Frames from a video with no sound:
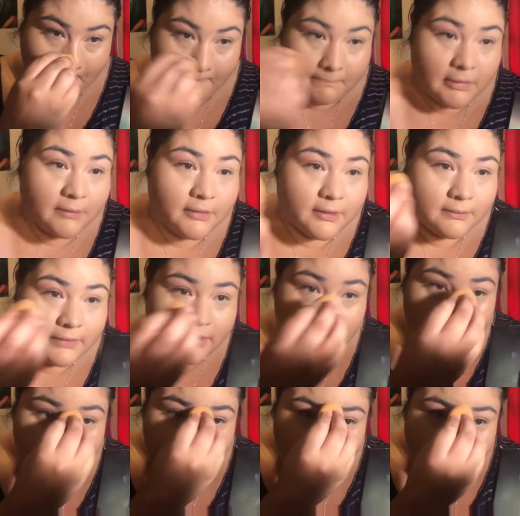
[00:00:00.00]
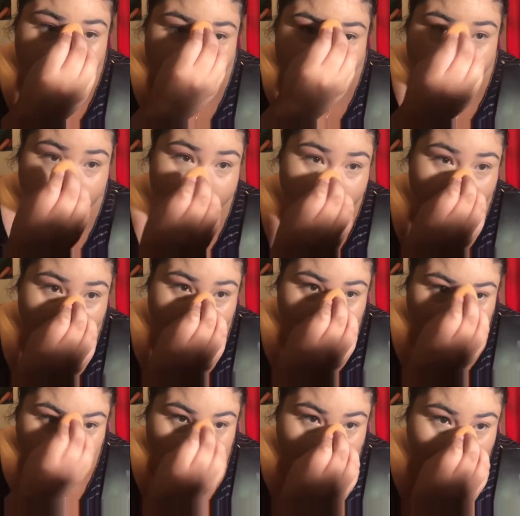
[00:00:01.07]
Remember, makeup is
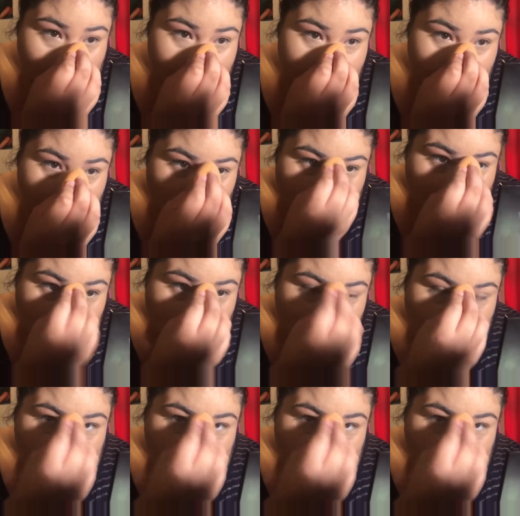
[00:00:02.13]
something, oh, I'm sorry.